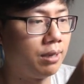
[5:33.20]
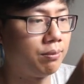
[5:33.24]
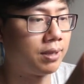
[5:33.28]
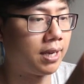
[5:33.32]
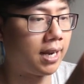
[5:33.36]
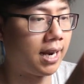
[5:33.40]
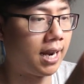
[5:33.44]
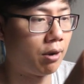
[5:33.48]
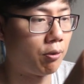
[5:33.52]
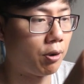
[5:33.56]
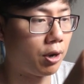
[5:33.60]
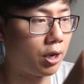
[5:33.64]

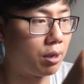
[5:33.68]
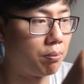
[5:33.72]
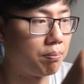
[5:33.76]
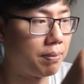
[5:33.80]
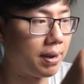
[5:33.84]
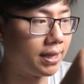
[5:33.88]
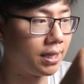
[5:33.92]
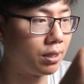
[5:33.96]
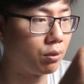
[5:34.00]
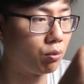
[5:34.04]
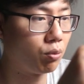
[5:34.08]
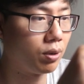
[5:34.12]
I
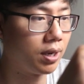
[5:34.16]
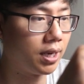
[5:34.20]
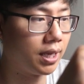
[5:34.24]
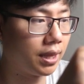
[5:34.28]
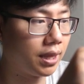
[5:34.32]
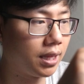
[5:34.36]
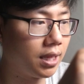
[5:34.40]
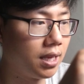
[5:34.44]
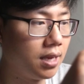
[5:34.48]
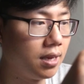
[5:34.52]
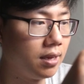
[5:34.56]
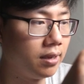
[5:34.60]
recommended with.
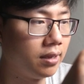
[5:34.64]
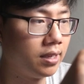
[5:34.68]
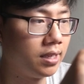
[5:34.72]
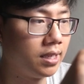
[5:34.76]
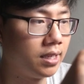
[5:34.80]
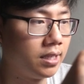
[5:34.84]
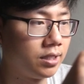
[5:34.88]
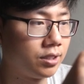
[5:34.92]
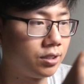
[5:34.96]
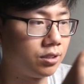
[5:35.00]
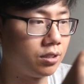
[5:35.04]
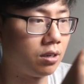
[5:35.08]

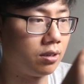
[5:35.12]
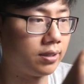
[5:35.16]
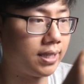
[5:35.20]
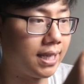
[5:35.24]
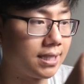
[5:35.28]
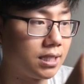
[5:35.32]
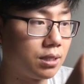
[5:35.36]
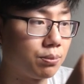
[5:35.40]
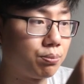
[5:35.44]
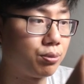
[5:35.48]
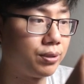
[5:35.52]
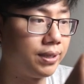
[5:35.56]
So
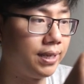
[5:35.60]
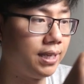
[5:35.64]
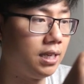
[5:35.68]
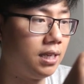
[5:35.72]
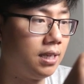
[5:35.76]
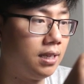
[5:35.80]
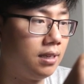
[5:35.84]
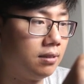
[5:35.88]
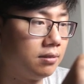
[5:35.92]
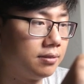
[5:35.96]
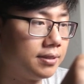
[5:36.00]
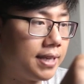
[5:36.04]
that's a
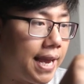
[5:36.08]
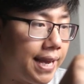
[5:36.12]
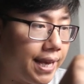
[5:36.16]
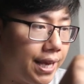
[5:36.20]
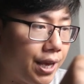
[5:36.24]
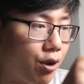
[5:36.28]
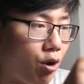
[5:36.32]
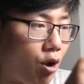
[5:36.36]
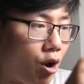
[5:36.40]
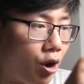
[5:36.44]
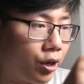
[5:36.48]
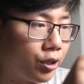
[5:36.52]
pretty tanky
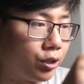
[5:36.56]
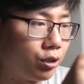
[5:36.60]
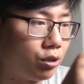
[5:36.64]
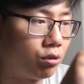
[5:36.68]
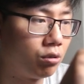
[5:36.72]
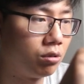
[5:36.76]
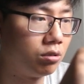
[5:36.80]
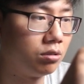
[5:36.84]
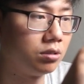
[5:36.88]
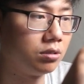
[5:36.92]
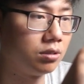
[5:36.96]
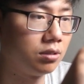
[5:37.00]

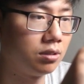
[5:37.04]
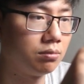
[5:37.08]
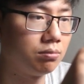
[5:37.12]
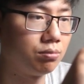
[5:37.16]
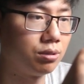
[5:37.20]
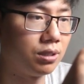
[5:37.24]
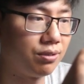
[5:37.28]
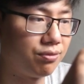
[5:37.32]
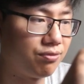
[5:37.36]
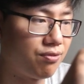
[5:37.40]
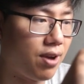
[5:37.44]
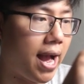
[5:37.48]
Cardinal,
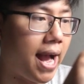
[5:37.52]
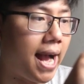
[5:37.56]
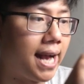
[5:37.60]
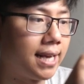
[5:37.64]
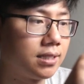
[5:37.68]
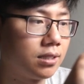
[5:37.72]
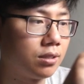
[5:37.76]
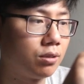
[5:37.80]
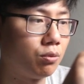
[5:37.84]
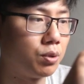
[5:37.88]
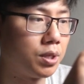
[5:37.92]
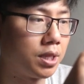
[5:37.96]
pretty
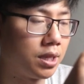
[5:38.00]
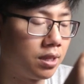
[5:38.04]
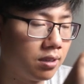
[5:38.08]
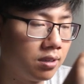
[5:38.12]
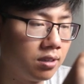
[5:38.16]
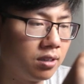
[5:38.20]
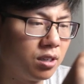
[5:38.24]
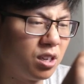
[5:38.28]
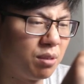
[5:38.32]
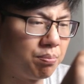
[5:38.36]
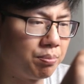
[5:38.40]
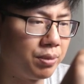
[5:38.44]
fast with
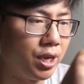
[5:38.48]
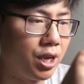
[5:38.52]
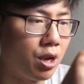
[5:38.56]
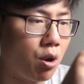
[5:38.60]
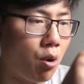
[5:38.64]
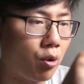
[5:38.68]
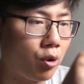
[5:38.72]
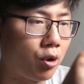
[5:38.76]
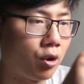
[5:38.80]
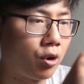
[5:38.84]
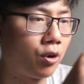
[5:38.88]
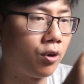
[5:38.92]

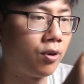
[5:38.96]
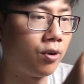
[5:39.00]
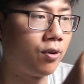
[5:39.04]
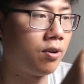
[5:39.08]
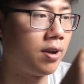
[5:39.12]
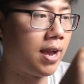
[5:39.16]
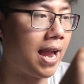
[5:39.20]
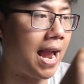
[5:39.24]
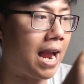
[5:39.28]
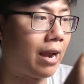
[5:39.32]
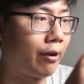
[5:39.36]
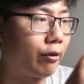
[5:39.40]
mediocre
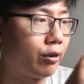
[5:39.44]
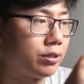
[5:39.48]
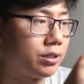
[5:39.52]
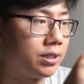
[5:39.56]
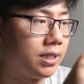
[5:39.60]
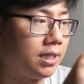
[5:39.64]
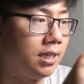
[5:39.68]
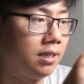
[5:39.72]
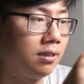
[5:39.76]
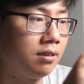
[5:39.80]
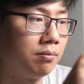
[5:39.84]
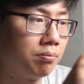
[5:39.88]

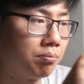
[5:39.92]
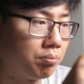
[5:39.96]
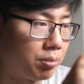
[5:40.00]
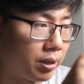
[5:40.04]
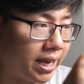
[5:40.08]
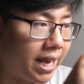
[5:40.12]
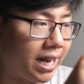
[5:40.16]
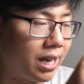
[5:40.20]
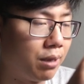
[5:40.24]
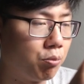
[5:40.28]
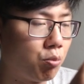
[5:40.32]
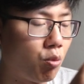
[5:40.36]
accuracy, but
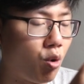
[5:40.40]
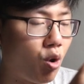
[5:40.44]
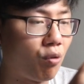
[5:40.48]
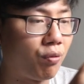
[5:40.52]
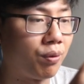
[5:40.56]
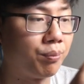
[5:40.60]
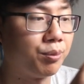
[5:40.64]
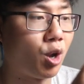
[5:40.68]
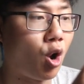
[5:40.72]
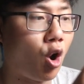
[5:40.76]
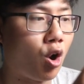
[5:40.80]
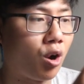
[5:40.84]
getting more from
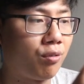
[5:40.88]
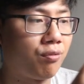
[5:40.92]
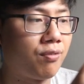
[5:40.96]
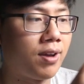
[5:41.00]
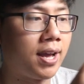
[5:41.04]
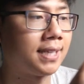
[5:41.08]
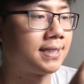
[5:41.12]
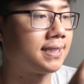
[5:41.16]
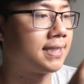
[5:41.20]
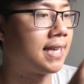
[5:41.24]
the artifacts. I